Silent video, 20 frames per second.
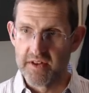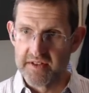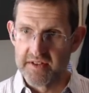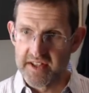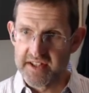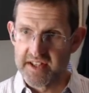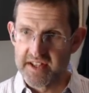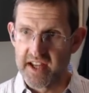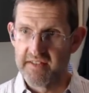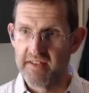
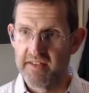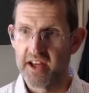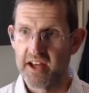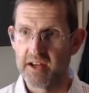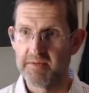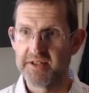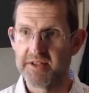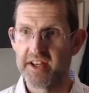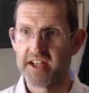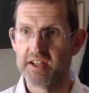this
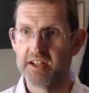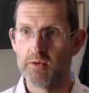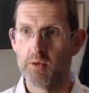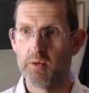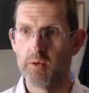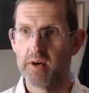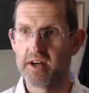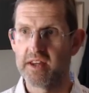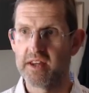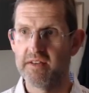D-volume signal will
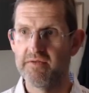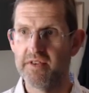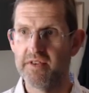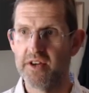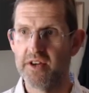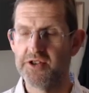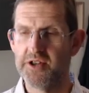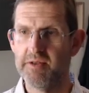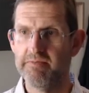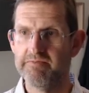work in the
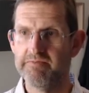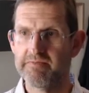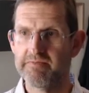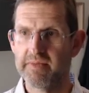future.